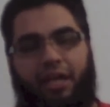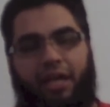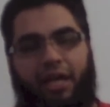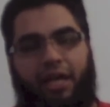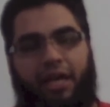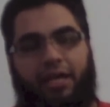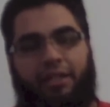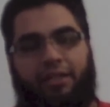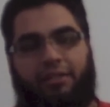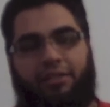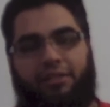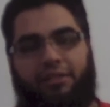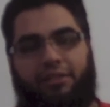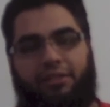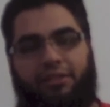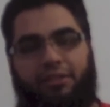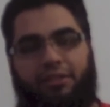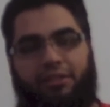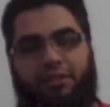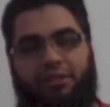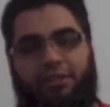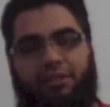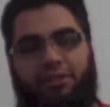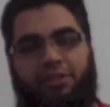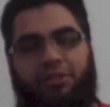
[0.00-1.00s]
at
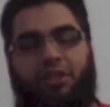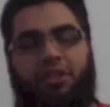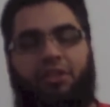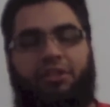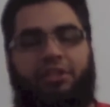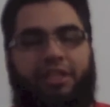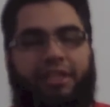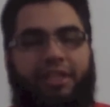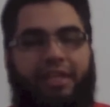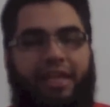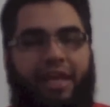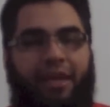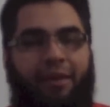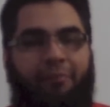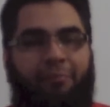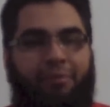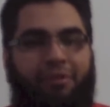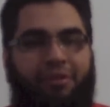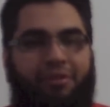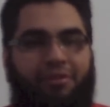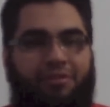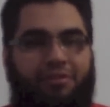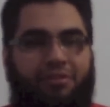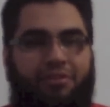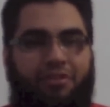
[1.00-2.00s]
the John Jay
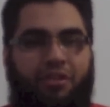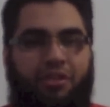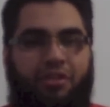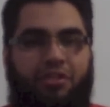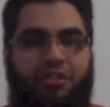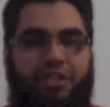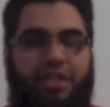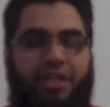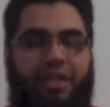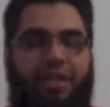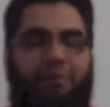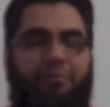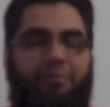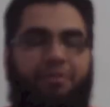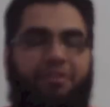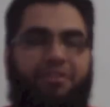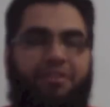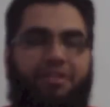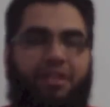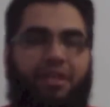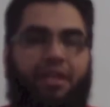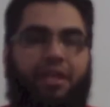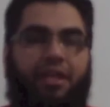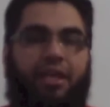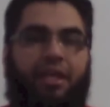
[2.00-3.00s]
campus, the John Jay
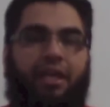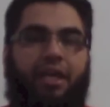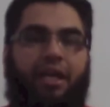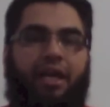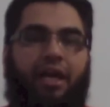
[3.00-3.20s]
MSA.